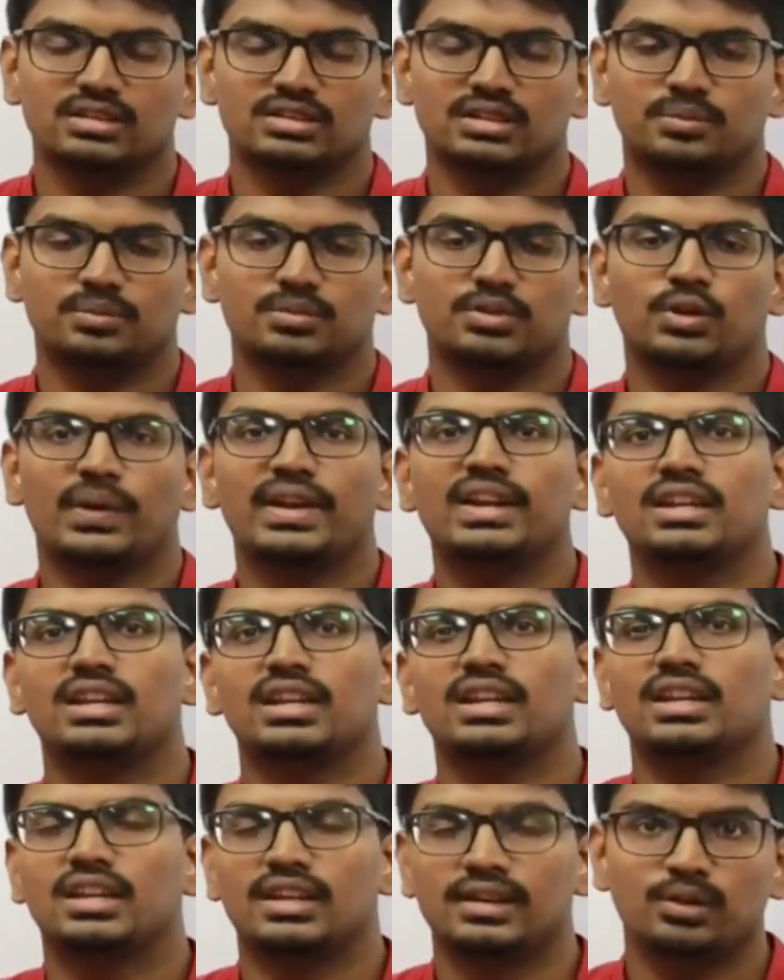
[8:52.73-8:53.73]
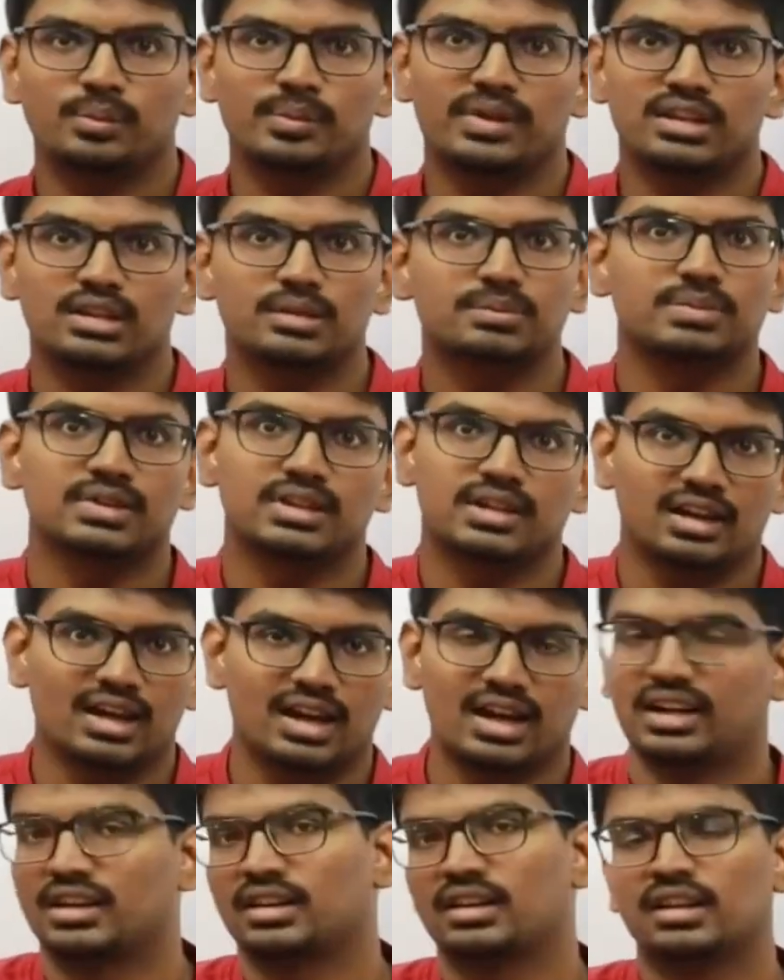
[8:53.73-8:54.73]
20 km per
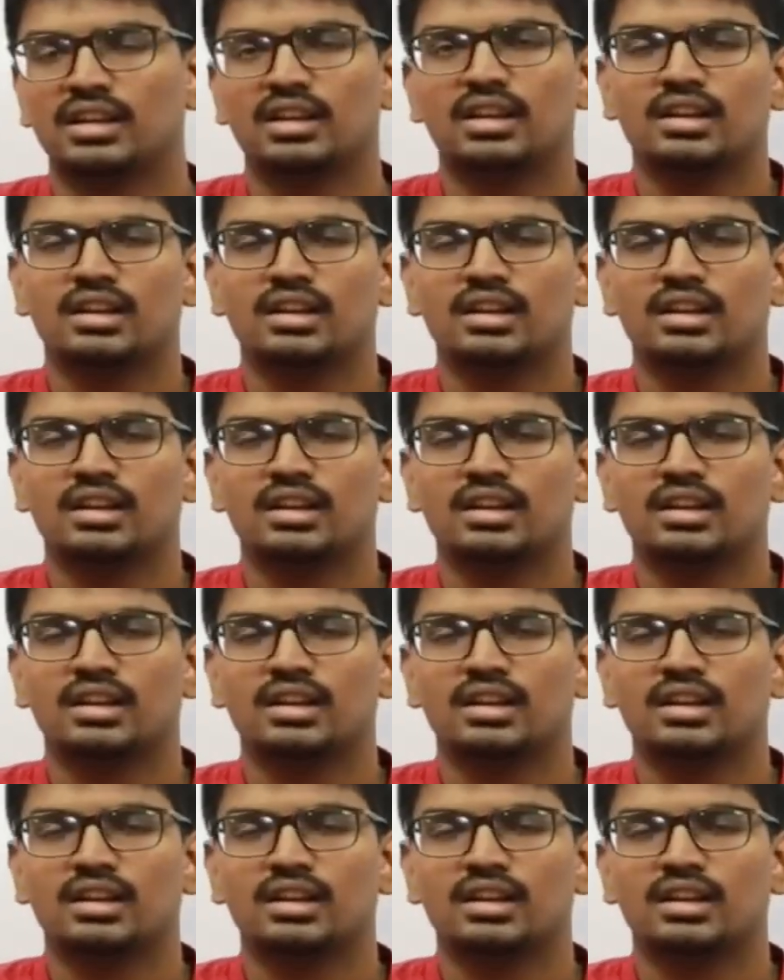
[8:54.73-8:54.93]
hour,